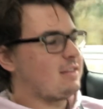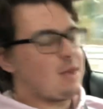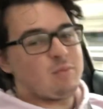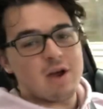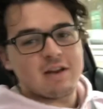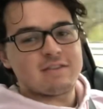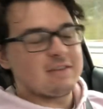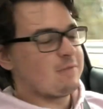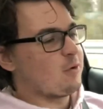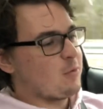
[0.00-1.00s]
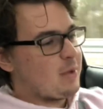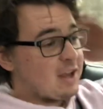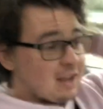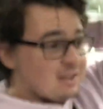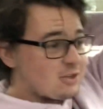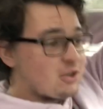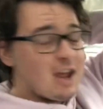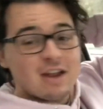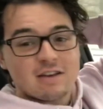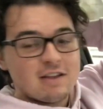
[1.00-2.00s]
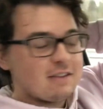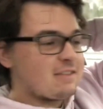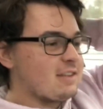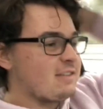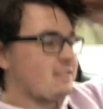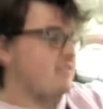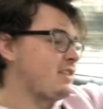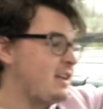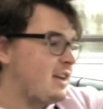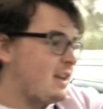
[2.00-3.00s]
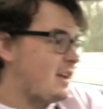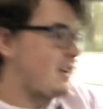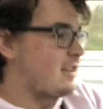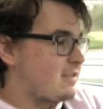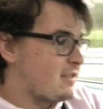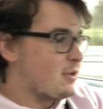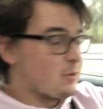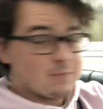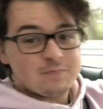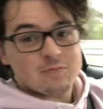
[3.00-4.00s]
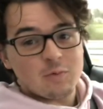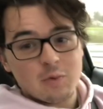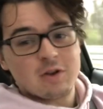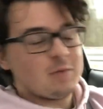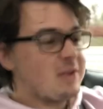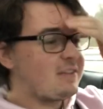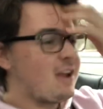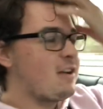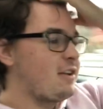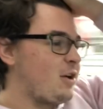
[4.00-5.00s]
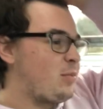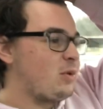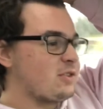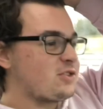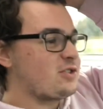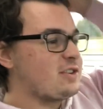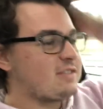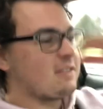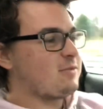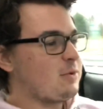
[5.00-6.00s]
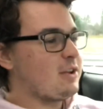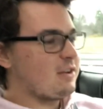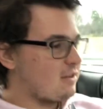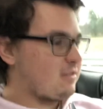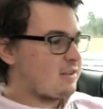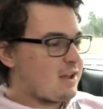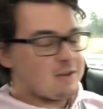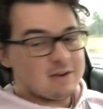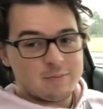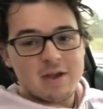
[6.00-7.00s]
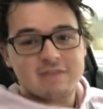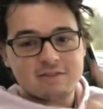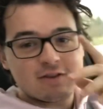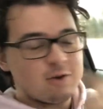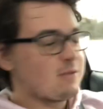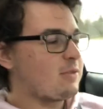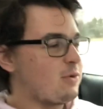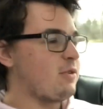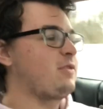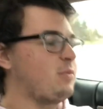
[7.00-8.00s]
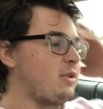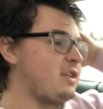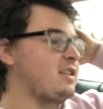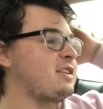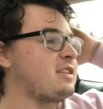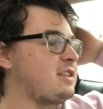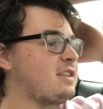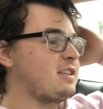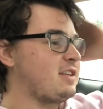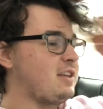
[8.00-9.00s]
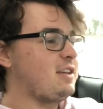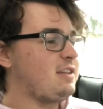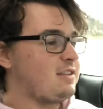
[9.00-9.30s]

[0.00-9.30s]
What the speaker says: Practicing for him back at the track next season, so we're gonna be tearing it up on the streets this winter down in Mexico, of course. But yeah,